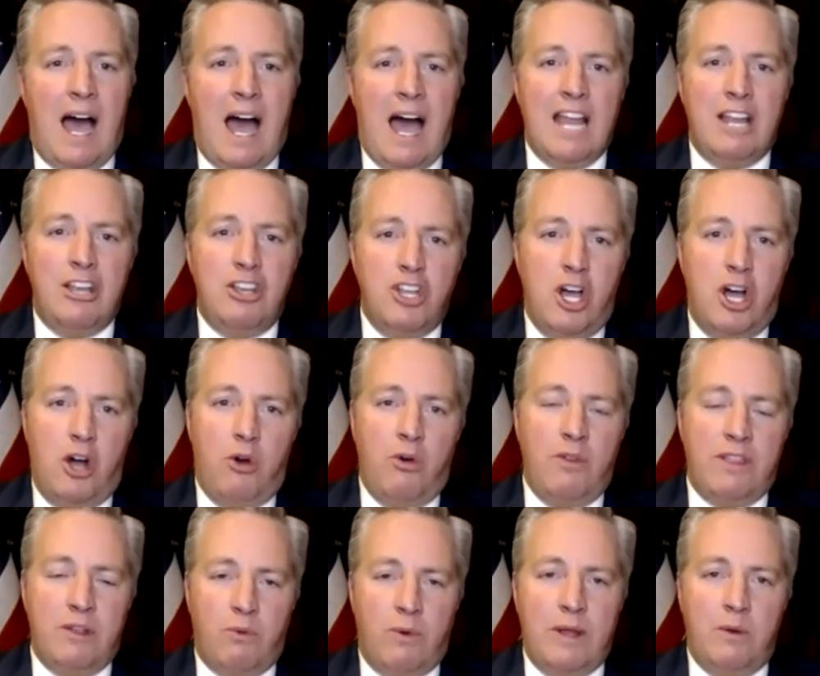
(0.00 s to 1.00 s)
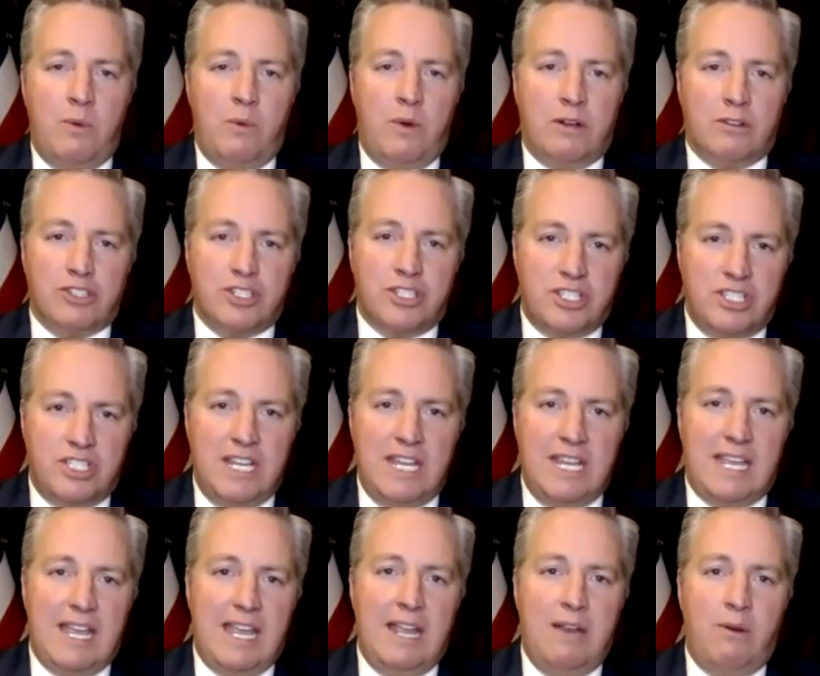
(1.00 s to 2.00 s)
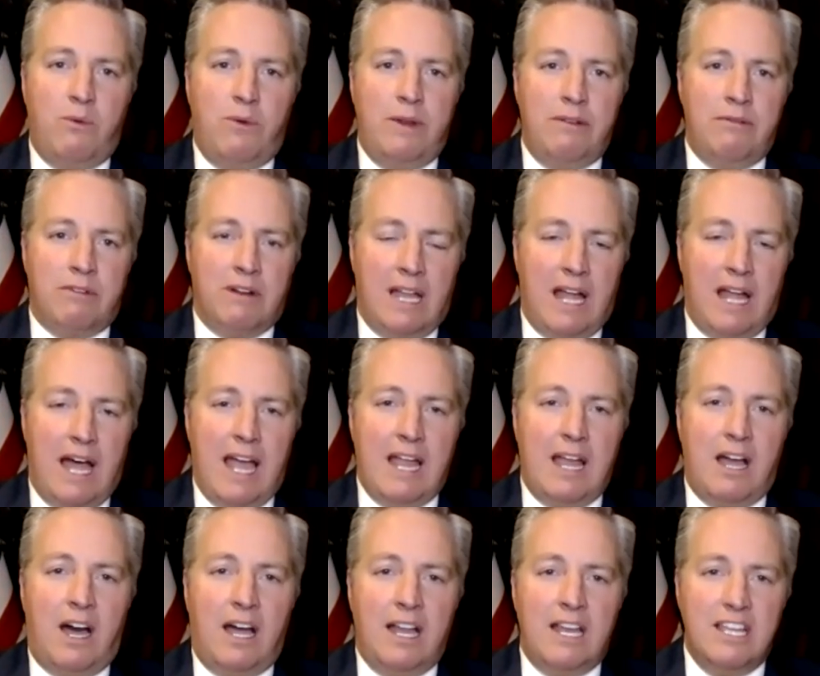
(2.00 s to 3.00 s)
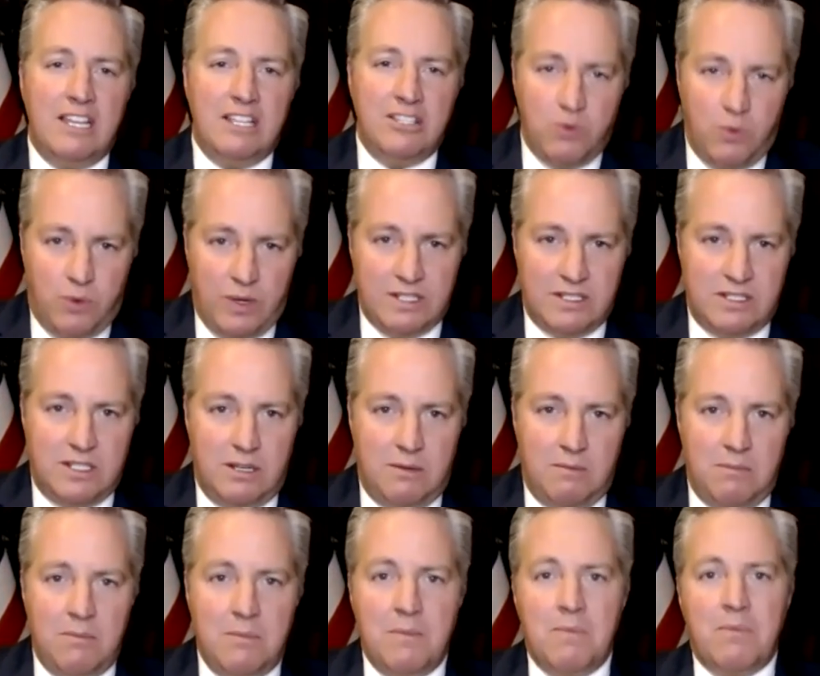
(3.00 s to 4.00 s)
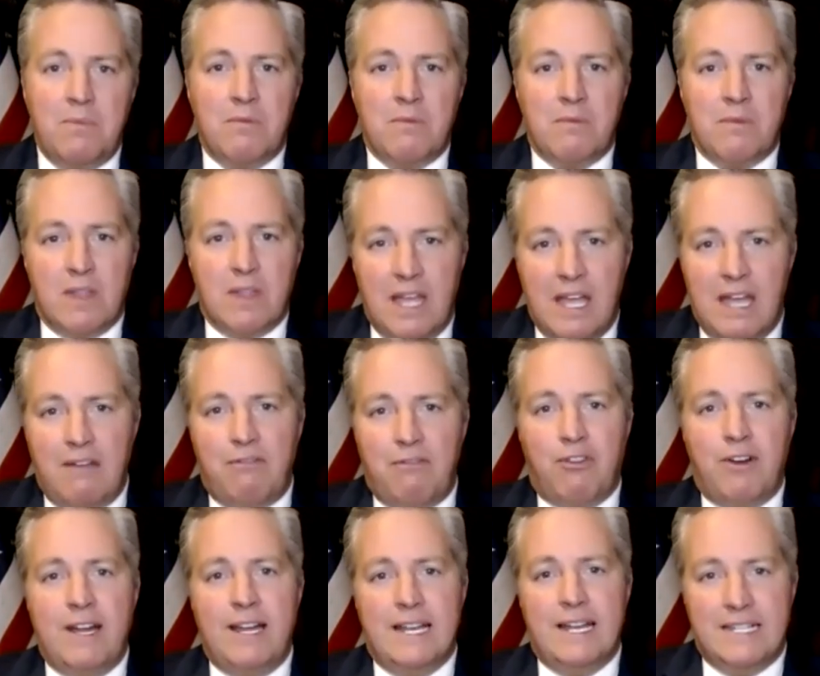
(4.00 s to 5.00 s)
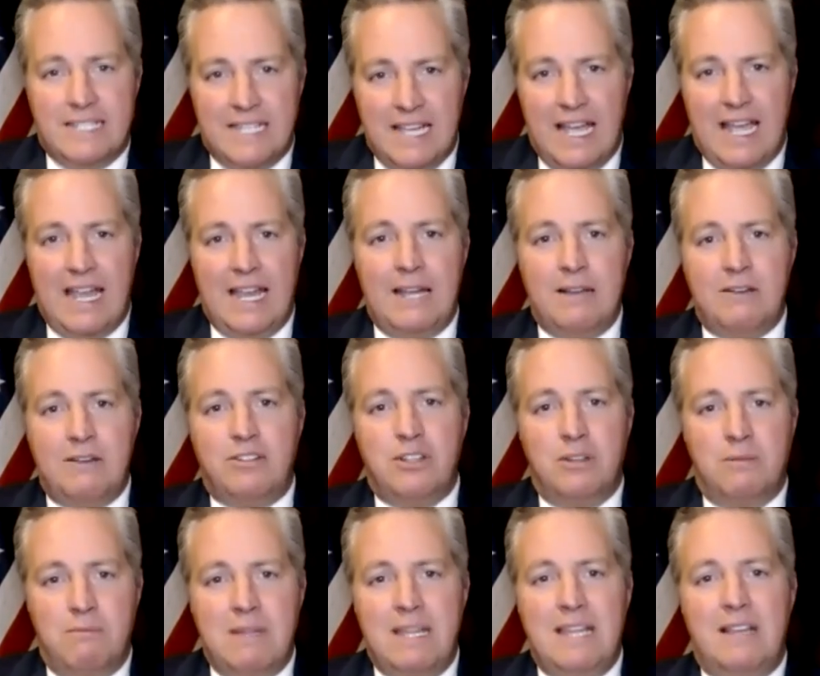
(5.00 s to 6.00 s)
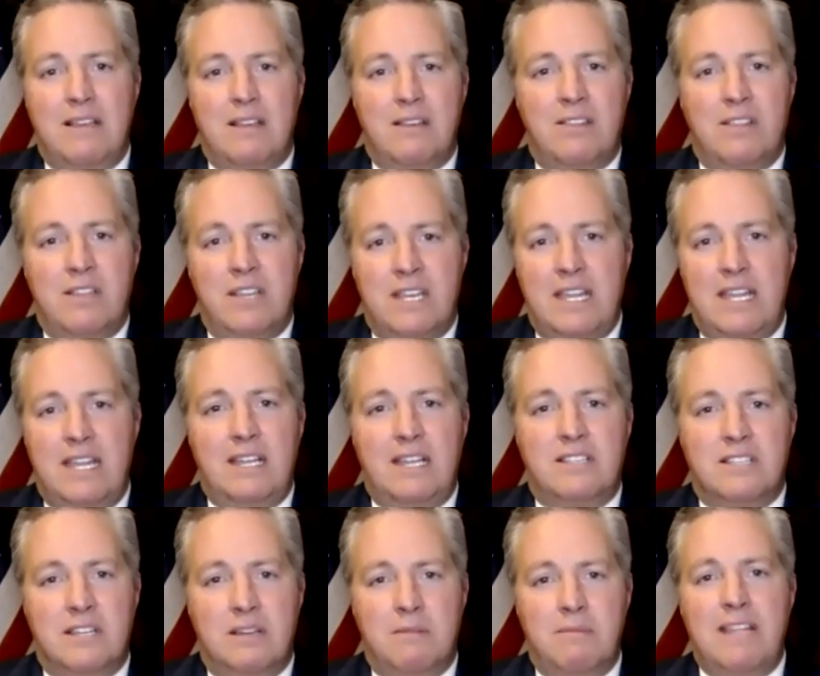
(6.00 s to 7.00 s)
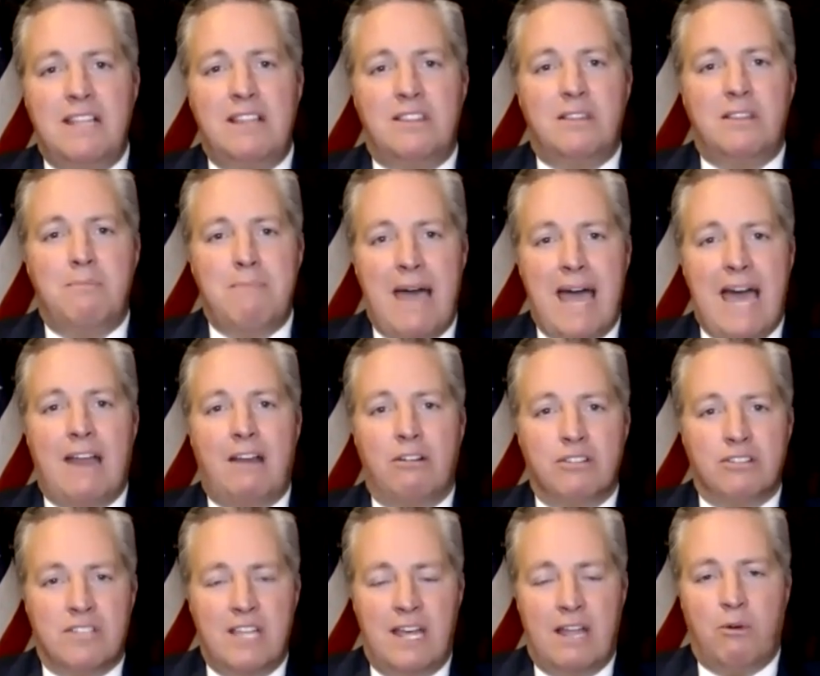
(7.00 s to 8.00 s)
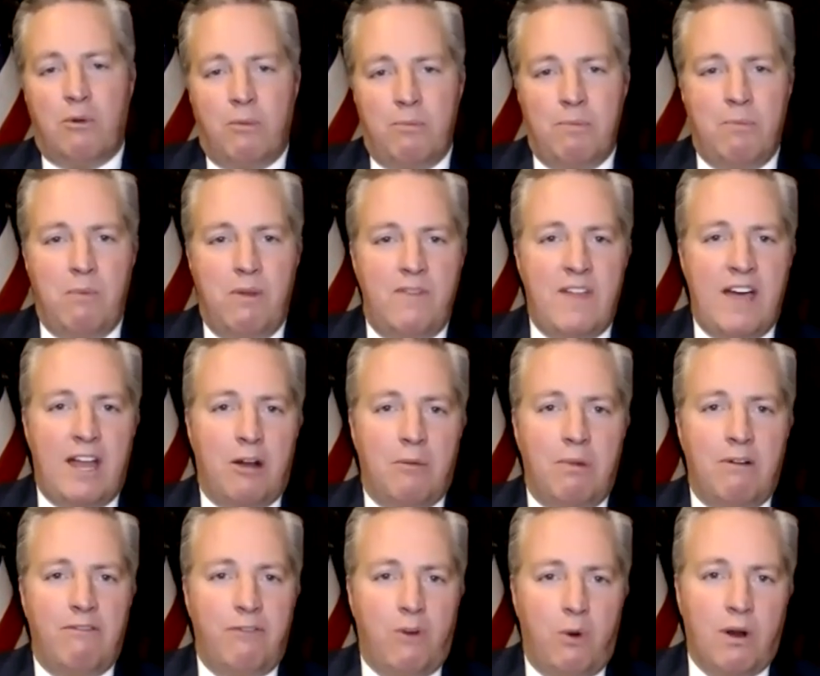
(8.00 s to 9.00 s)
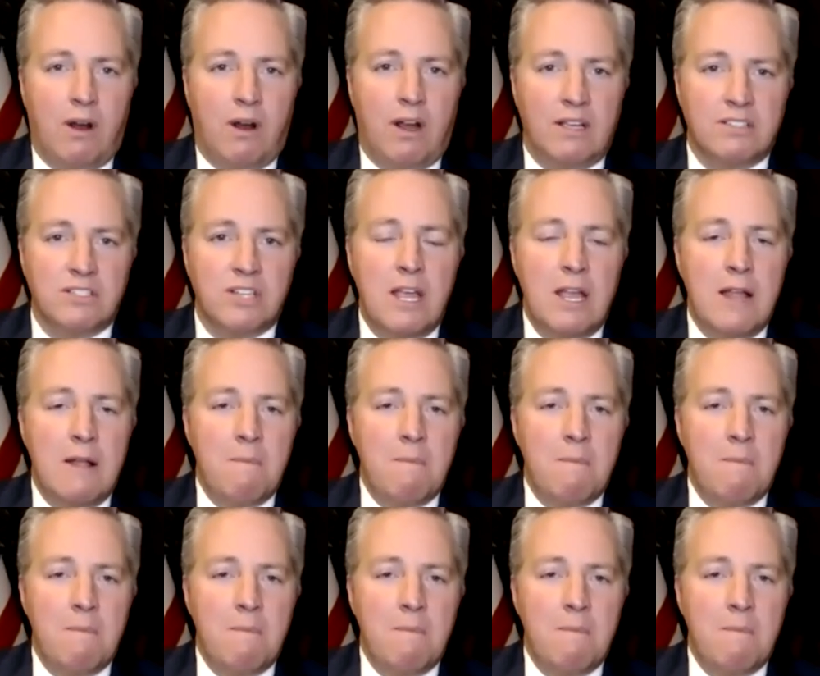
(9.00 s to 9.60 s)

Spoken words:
I know that we will seek and we rely on his wisdom every day to meet the needs and to meet the matters that are before us.